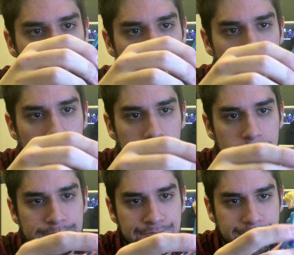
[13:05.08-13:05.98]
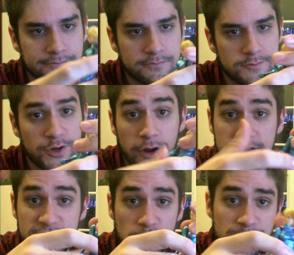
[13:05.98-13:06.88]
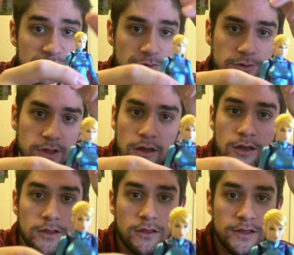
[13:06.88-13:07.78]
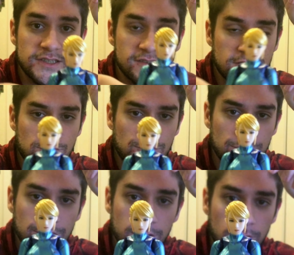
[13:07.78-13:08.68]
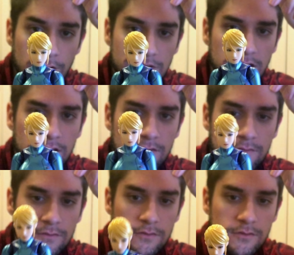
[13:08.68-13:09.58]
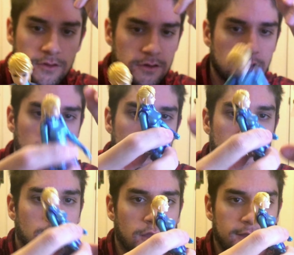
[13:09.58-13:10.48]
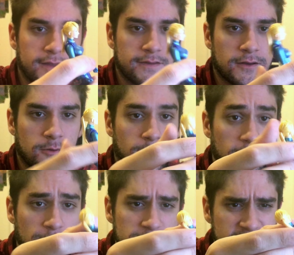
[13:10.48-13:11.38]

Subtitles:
But her head sculpt's really good. It's really well done. And her